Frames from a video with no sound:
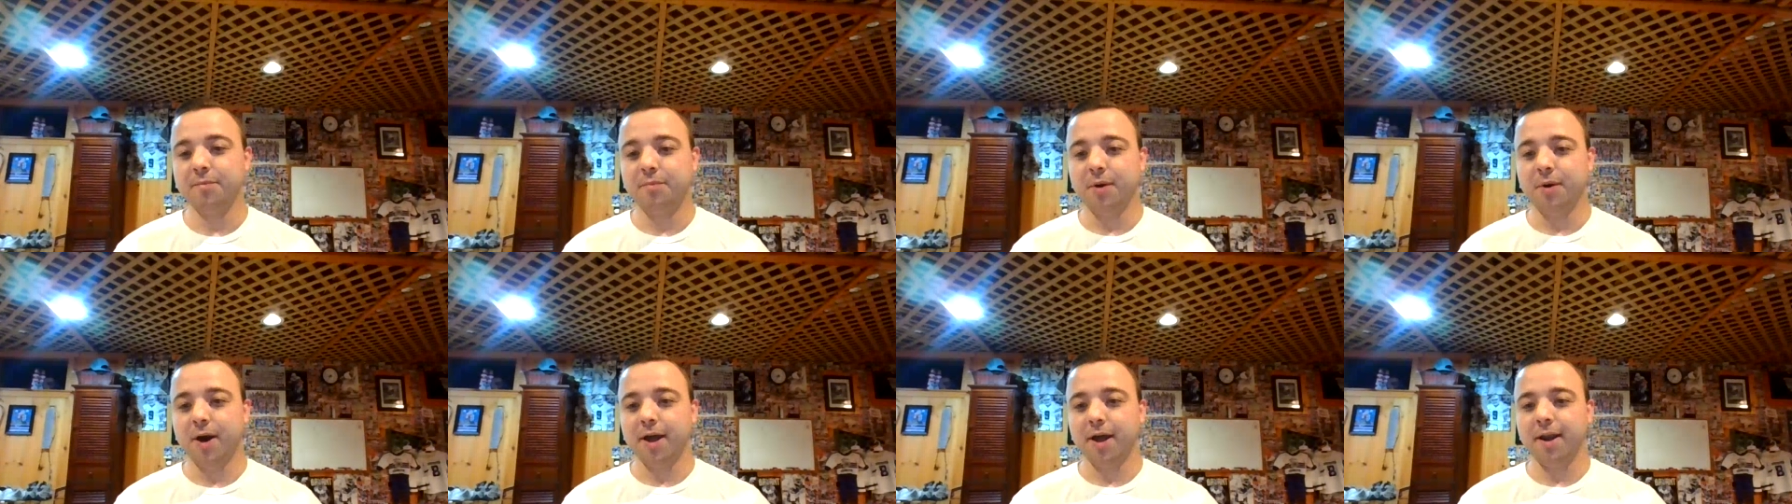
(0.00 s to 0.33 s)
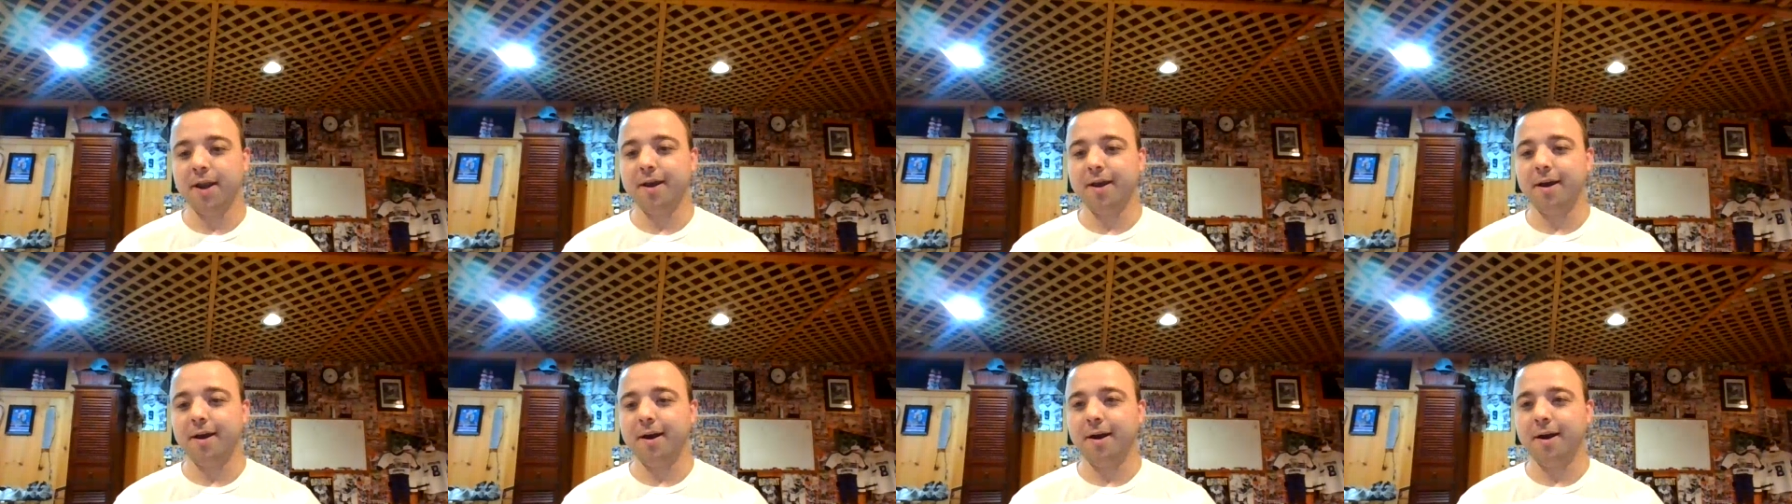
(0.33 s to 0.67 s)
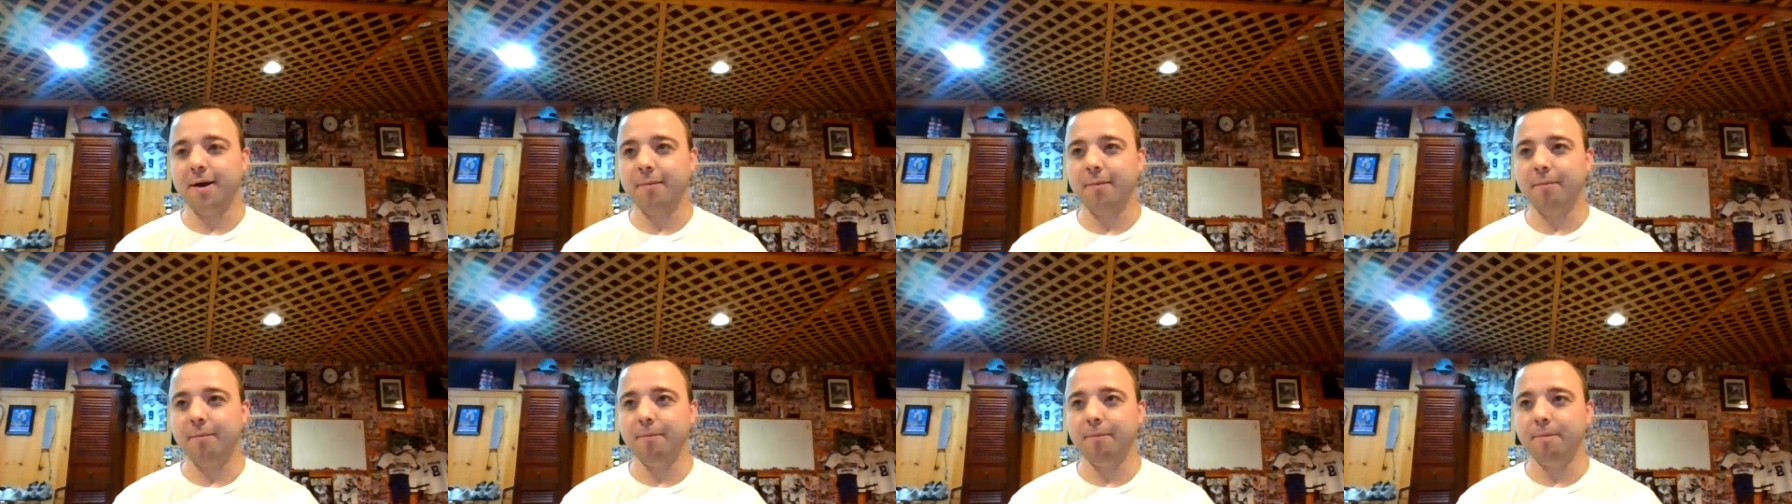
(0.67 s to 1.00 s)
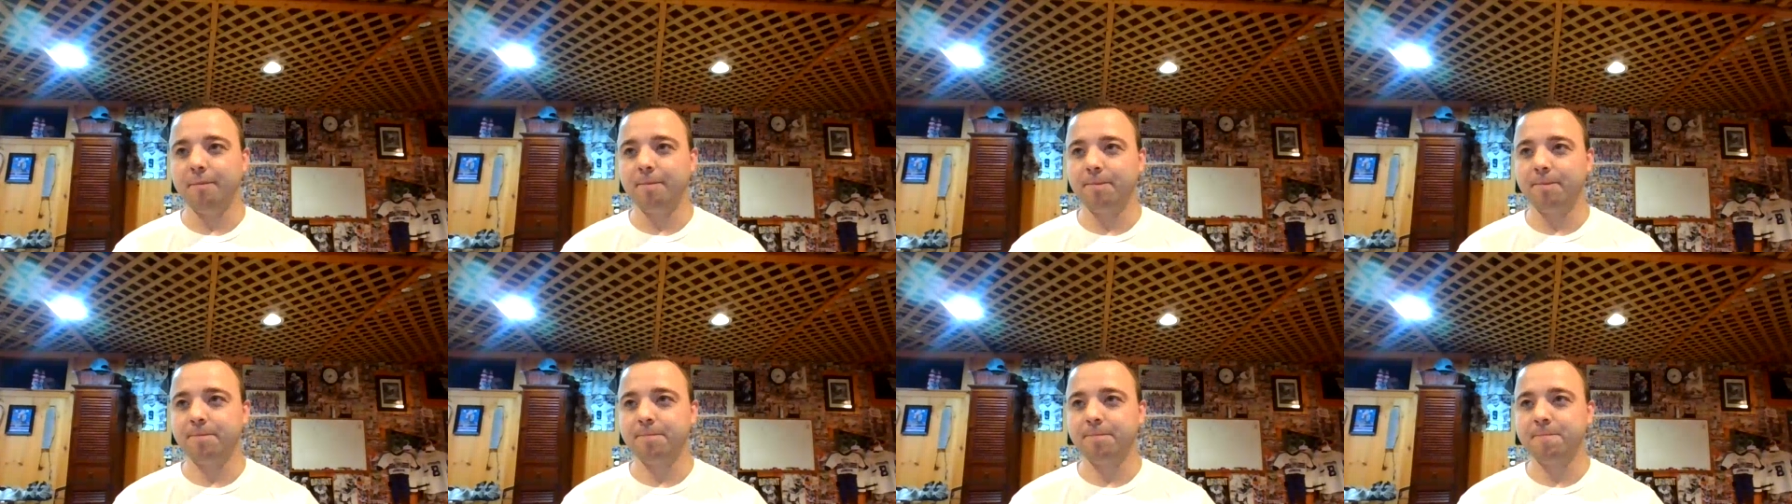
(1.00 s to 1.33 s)
But
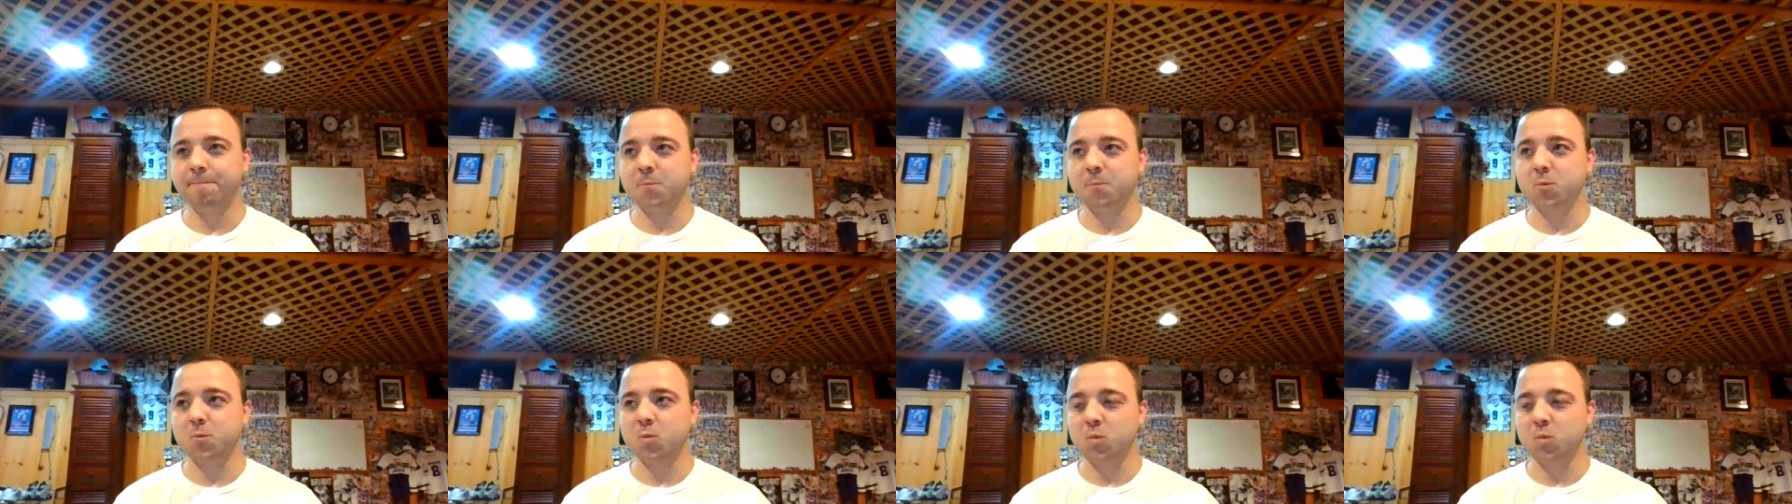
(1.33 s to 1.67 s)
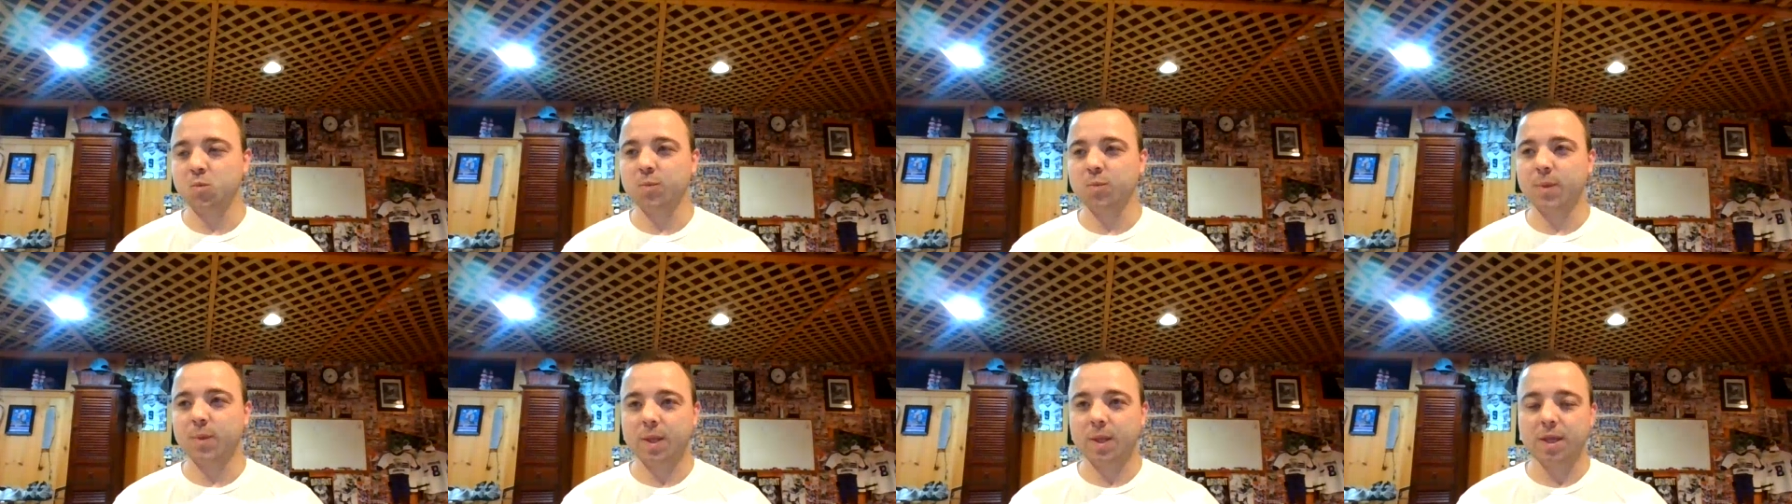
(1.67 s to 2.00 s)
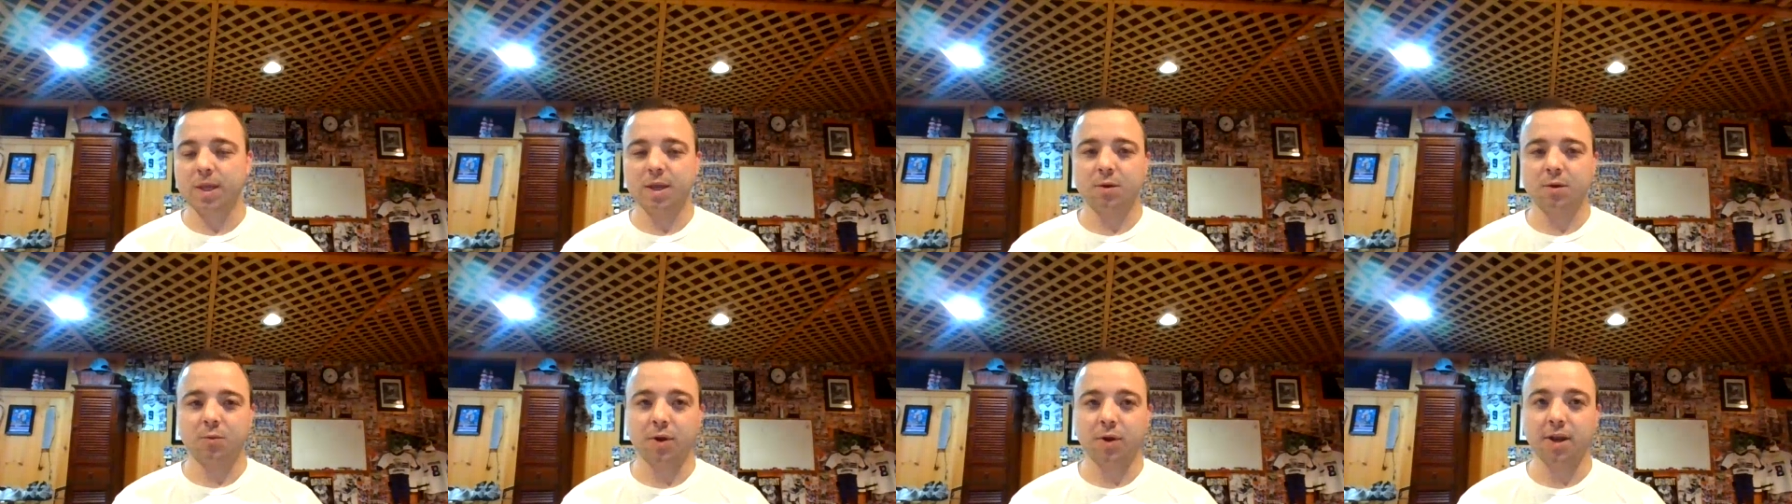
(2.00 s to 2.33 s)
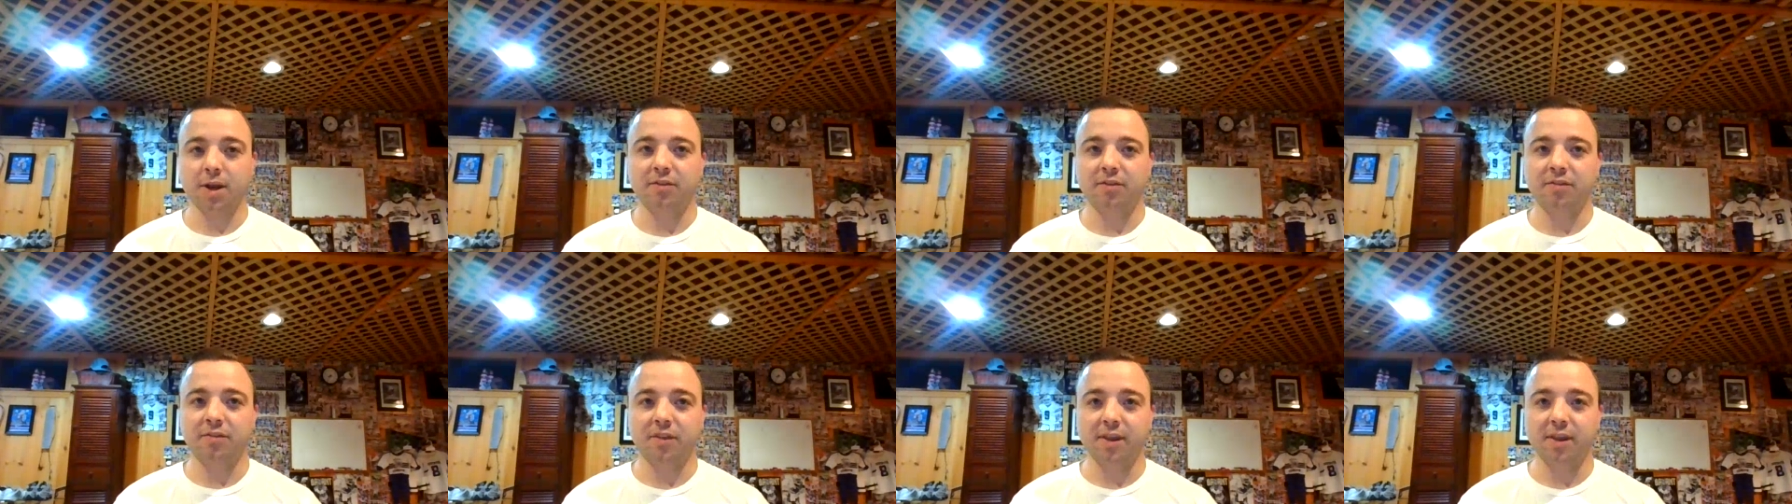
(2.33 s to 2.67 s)
um, we're
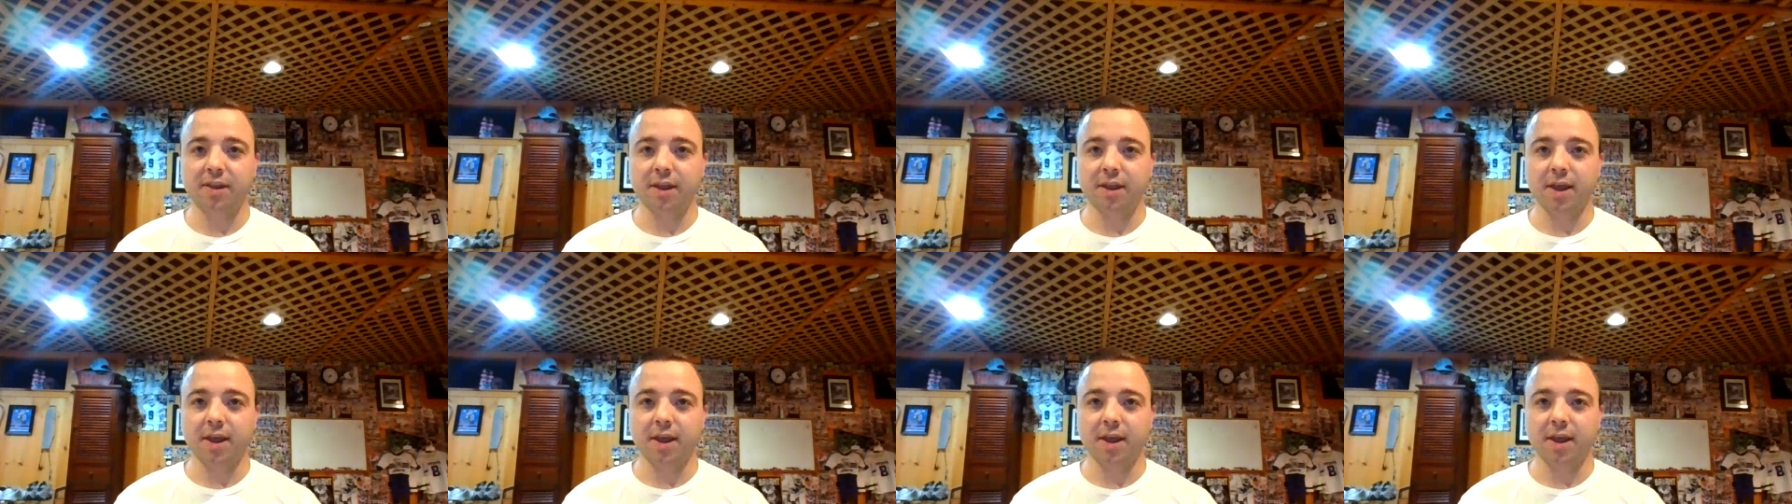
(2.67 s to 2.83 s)
going to see.